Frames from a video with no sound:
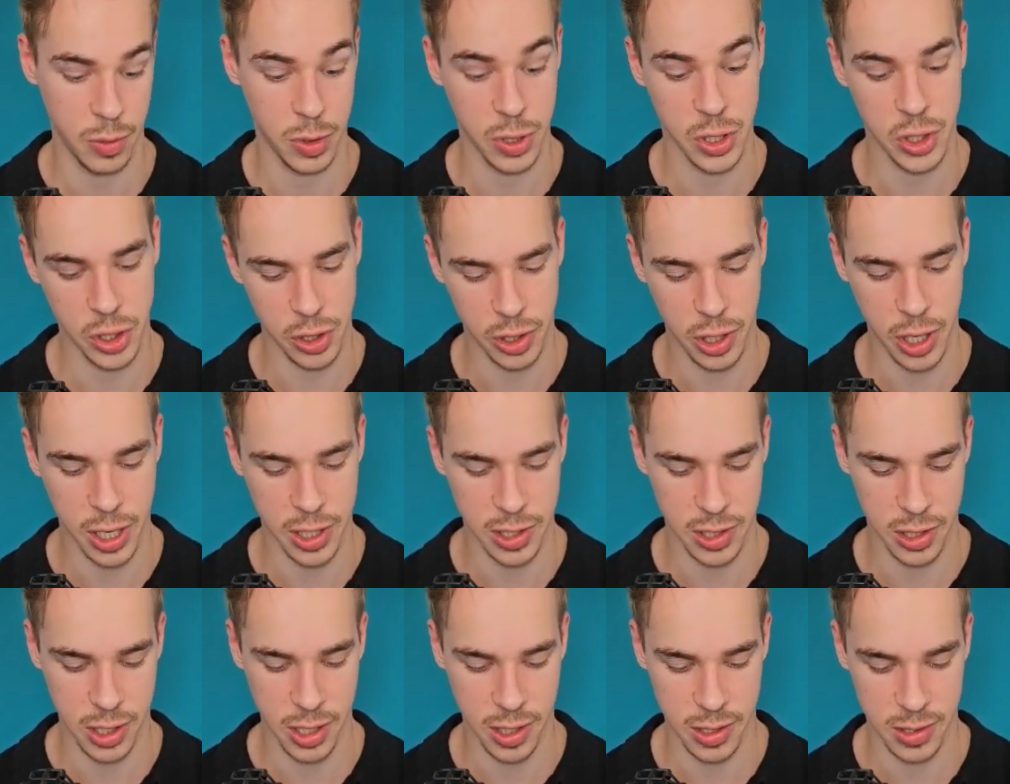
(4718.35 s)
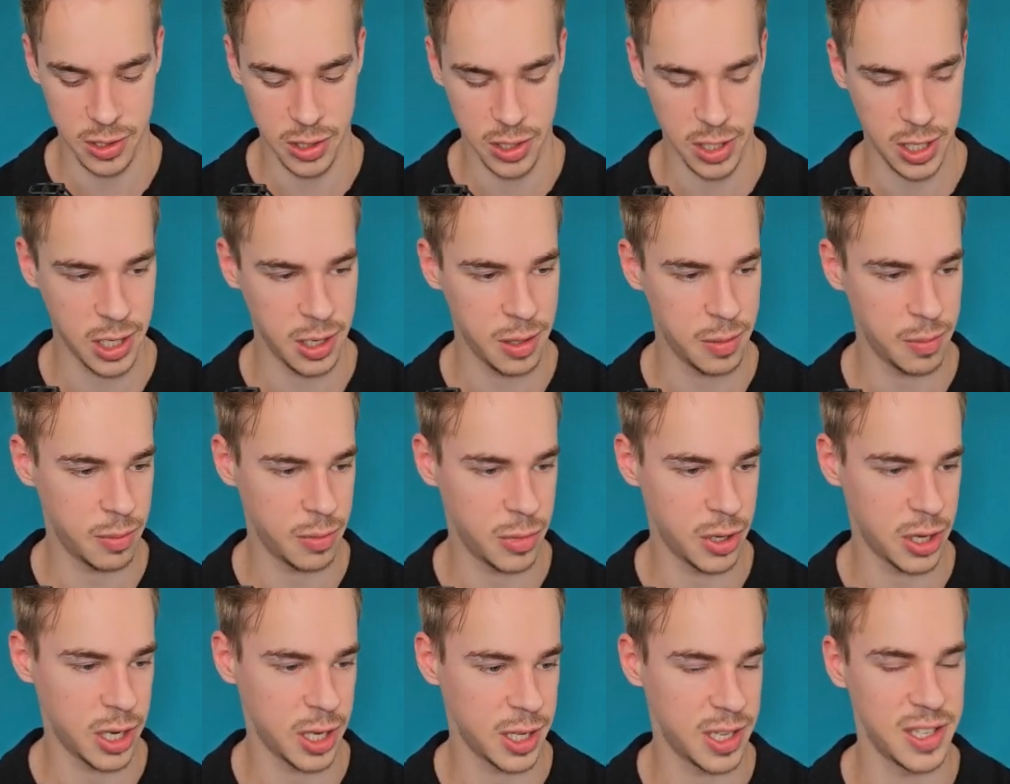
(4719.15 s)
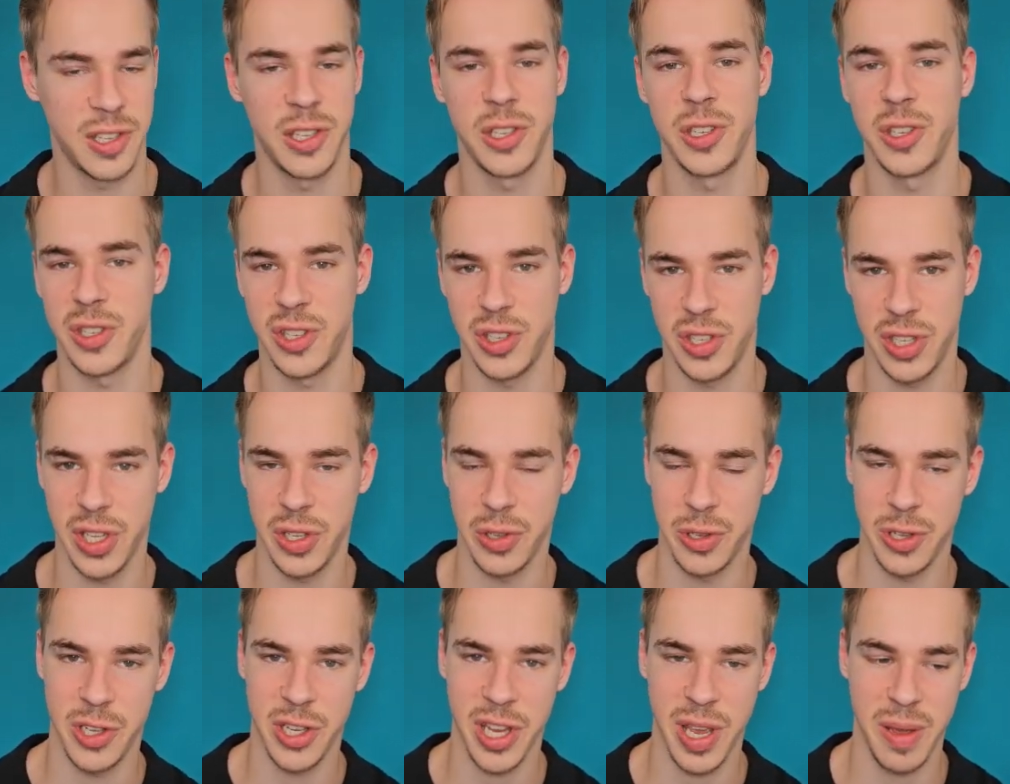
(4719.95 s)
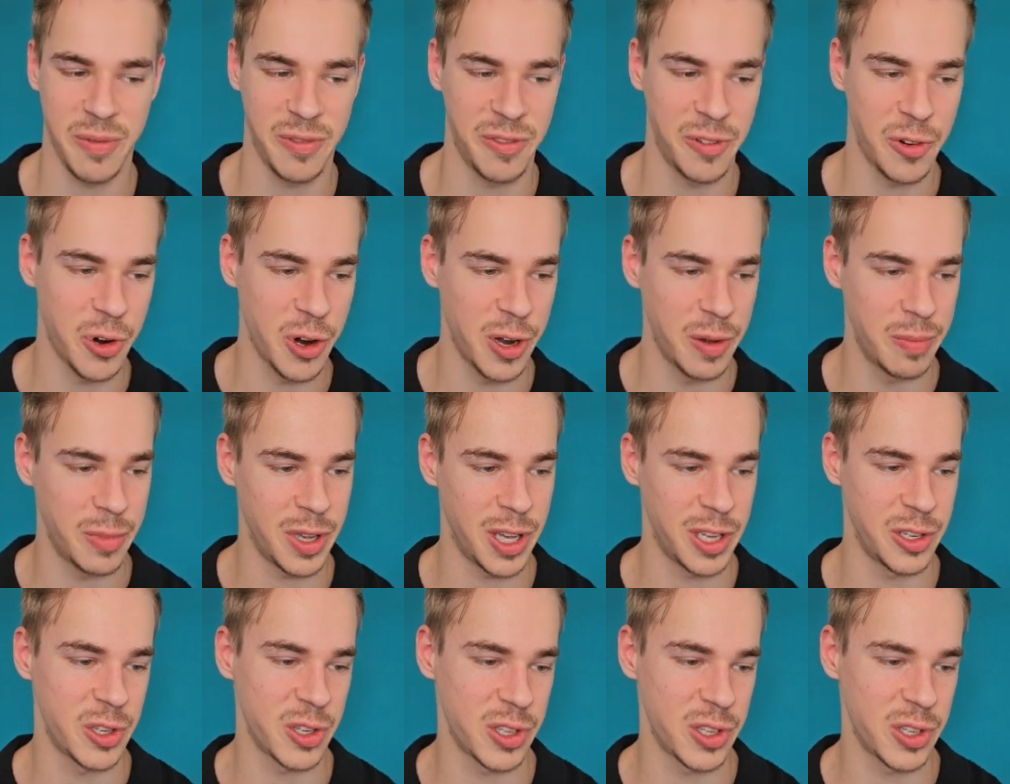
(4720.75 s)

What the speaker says: which you guys can't see, but it's still the same form.